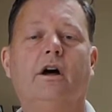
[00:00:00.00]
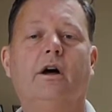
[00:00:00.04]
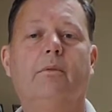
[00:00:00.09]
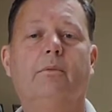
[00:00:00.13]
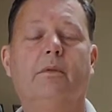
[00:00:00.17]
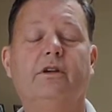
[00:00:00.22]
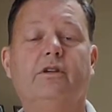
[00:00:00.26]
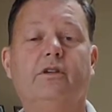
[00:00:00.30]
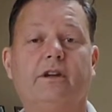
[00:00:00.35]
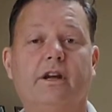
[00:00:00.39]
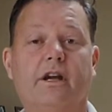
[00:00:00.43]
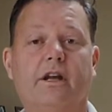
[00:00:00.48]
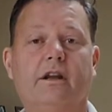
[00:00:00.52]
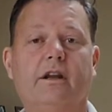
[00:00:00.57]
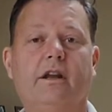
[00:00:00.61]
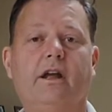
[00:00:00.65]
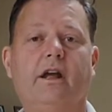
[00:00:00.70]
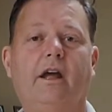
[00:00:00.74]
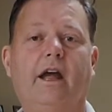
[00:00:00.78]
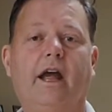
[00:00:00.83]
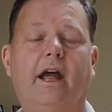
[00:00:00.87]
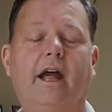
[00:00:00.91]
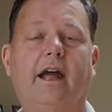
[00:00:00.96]
Michigan,
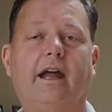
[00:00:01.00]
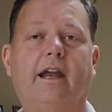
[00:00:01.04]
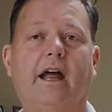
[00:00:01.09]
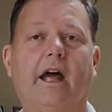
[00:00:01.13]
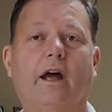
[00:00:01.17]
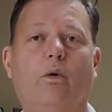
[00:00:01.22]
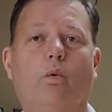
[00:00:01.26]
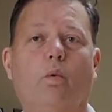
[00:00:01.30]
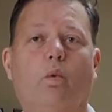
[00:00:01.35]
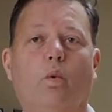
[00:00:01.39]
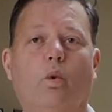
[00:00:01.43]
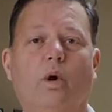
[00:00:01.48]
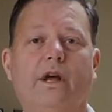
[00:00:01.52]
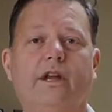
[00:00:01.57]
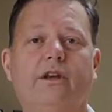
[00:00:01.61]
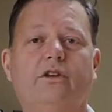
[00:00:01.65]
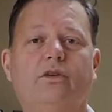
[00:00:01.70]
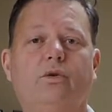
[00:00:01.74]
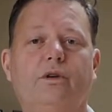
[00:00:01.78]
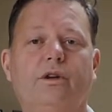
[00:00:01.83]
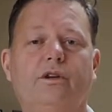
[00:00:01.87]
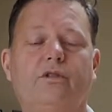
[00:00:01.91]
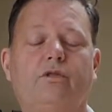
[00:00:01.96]
and I went
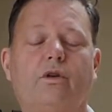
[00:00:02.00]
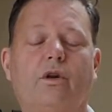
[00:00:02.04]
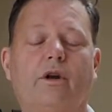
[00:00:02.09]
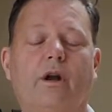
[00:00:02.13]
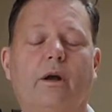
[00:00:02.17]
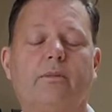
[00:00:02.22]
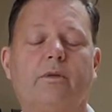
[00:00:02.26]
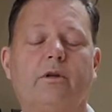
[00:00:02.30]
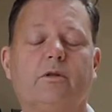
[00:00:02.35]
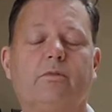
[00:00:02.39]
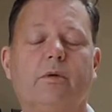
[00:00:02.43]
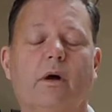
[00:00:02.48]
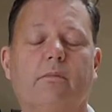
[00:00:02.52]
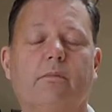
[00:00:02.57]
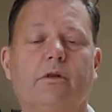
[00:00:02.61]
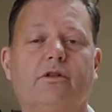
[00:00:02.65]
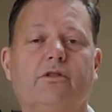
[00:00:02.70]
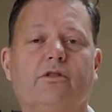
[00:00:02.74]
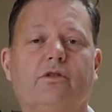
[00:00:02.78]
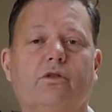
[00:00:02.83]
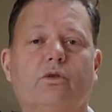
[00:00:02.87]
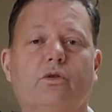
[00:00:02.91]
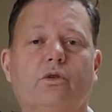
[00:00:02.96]
to East Grand Rapids
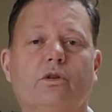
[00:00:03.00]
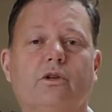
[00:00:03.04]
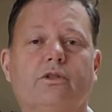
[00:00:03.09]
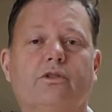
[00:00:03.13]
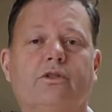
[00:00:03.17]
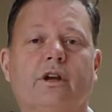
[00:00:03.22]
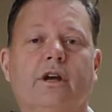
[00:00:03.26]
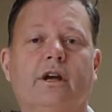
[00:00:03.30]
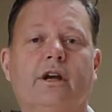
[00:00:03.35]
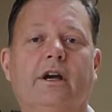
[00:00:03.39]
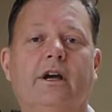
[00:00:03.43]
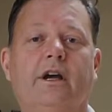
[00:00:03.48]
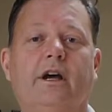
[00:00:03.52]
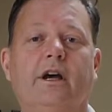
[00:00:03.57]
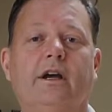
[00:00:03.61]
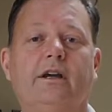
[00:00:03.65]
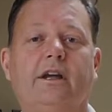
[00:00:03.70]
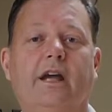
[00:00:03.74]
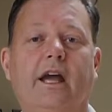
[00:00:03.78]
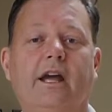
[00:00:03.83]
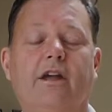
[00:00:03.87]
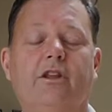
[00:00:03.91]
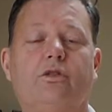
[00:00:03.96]
Public Schools
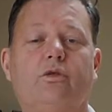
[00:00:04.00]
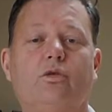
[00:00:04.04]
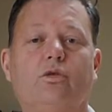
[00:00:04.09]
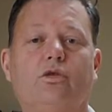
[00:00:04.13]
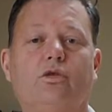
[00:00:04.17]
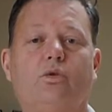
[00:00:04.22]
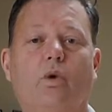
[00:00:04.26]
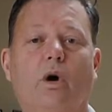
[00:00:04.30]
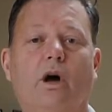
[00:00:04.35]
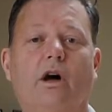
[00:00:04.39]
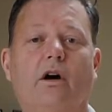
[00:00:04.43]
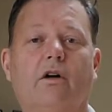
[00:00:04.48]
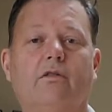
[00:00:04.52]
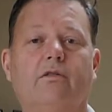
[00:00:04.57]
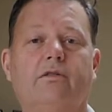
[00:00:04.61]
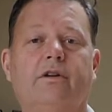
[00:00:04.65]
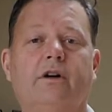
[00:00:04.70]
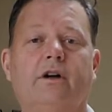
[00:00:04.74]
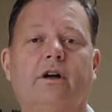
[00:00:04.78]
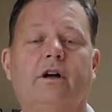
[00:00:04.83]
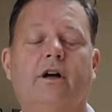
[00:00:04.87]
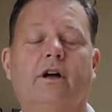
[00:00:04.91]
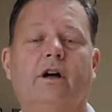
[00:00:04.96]
K through 12